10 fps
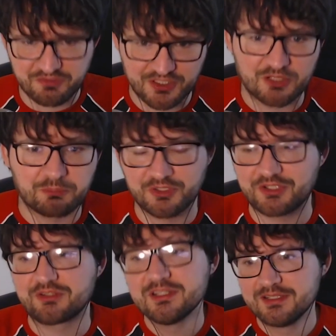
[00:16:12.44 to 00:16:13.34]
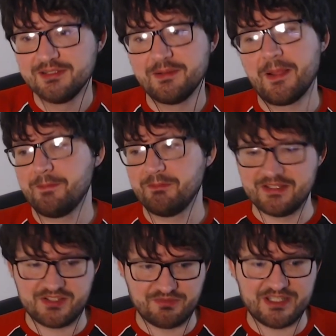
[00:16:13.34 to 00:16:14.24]
for a young player,
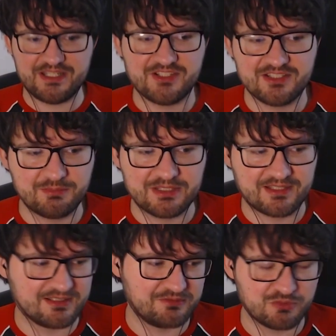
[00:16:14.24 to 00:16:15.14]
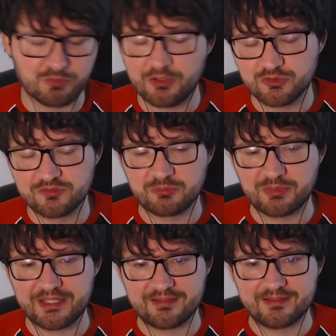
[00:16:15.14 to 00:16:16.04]
it's very easy to be kind of just wowed over
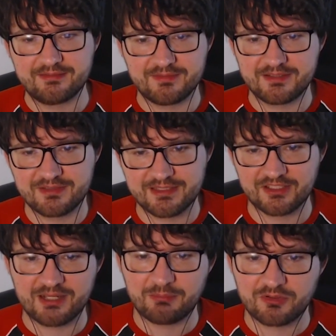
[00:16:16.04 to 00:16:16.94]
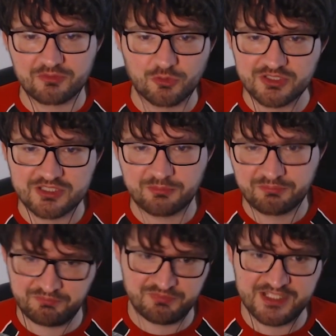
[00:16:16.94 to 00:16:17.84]
by the glamour of going to a
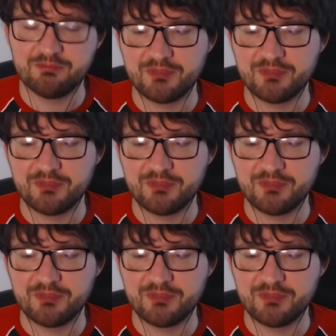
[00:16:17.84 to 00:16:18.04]
team.